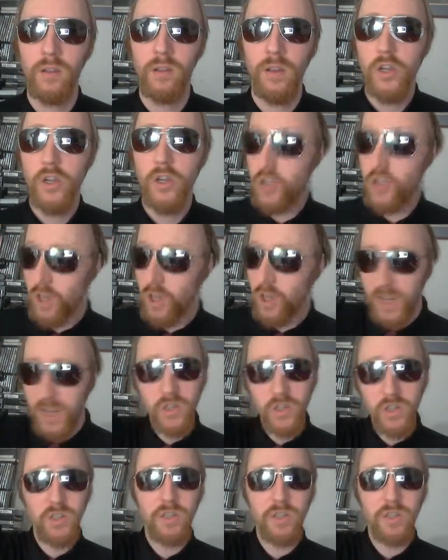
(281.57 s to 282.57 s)

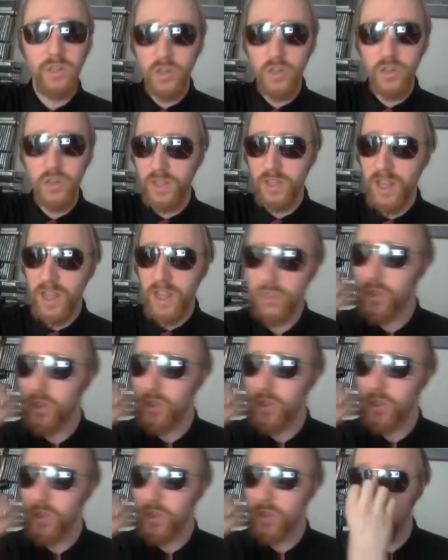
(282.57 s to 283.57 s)
Should that
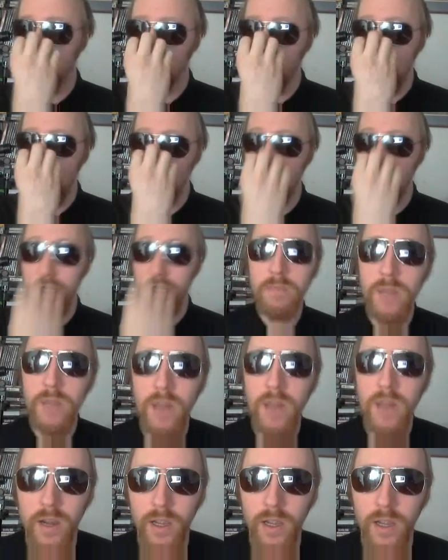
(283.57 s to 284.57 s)
son still be
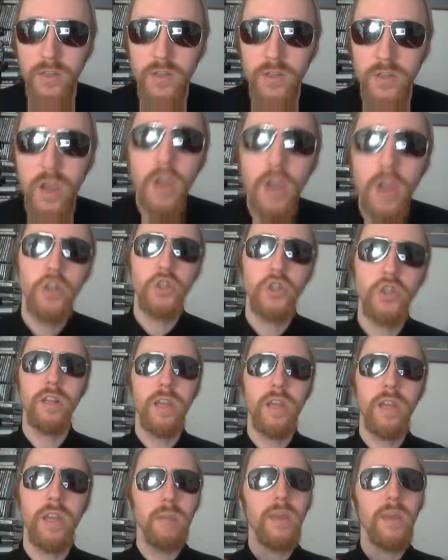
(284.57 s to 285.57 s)
demonized? Should
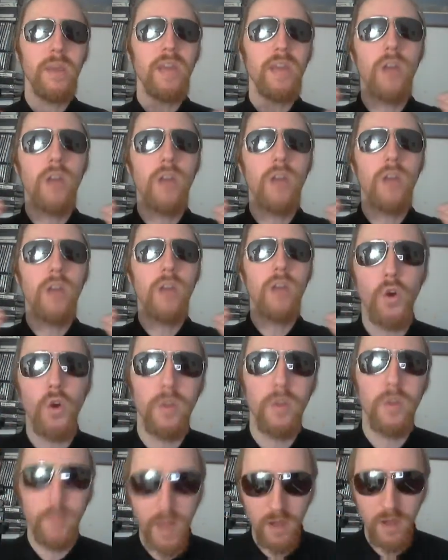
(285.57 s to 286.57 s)
he be not
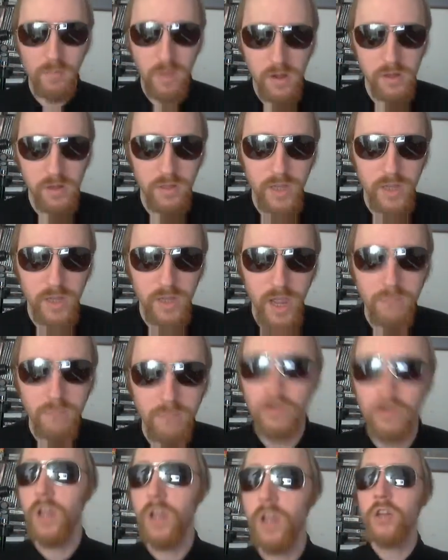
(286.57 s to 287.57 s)
told about
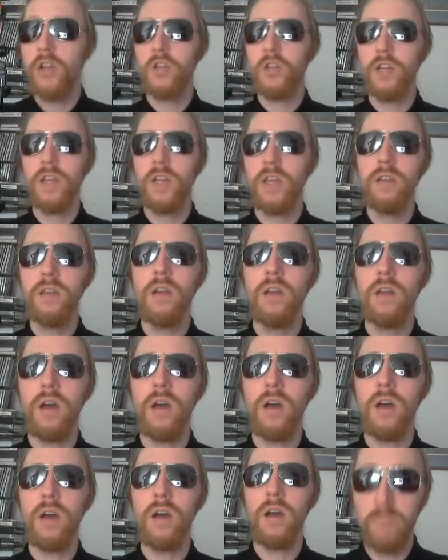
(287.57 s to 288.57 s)
polyamory? Should he not
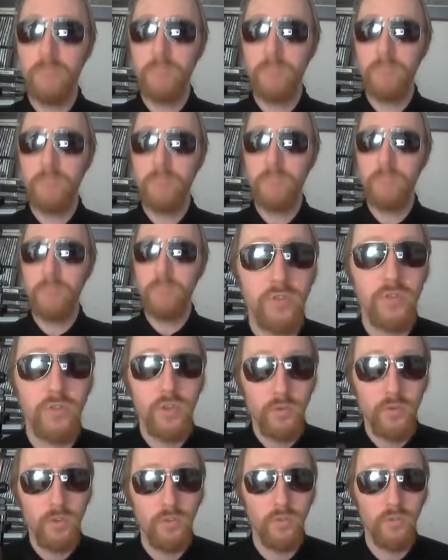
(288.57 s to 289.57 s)
be allowed to
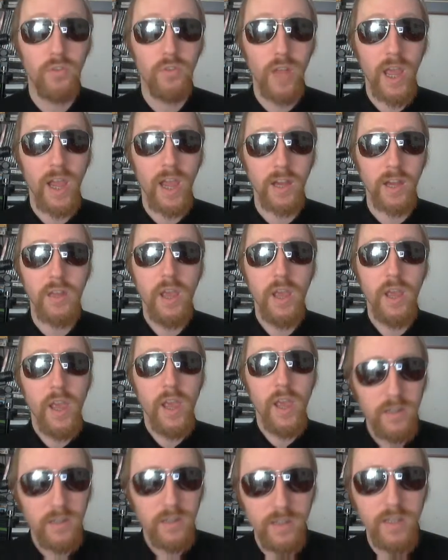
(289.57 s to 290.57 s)
reflect
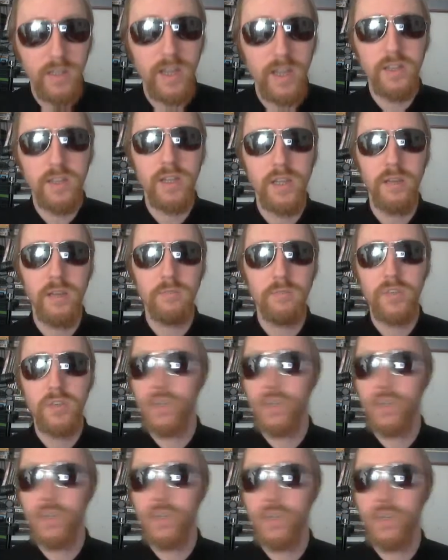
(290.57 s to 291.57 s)
and think to
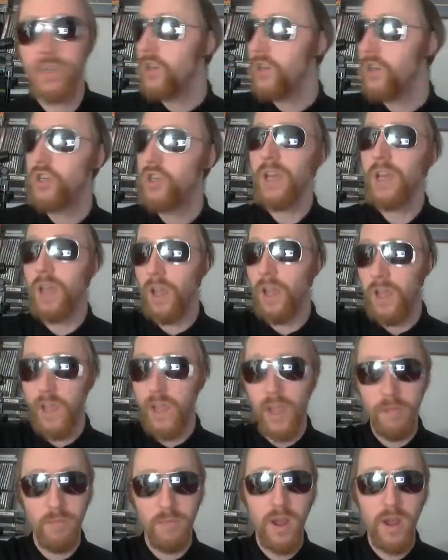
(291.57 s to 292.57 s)
himself, "Gee,
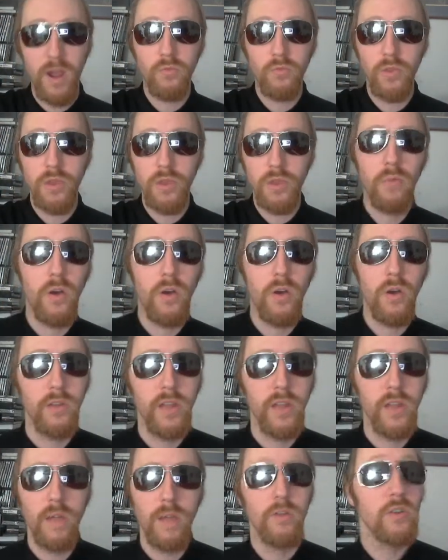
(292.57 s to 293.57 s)
am I really
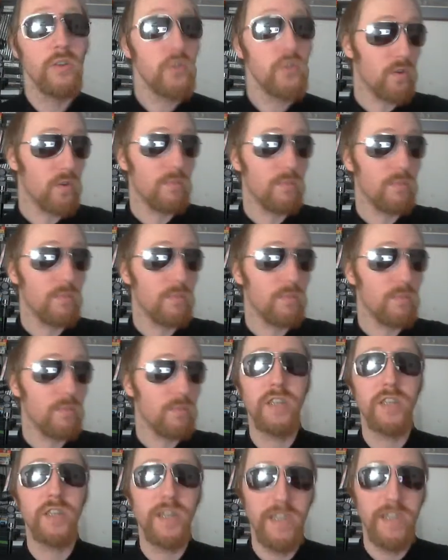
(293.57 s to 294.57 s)
polyamorous or am I
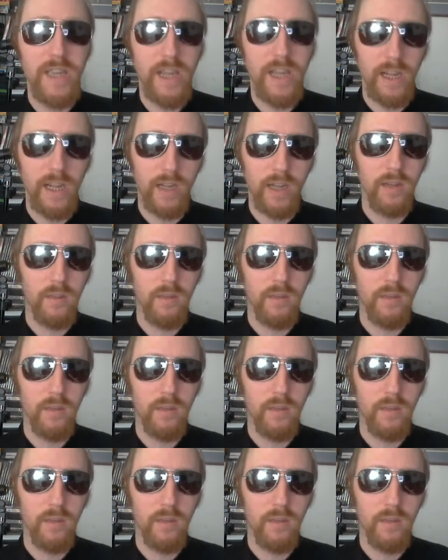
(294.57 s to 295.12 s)
just a dick?"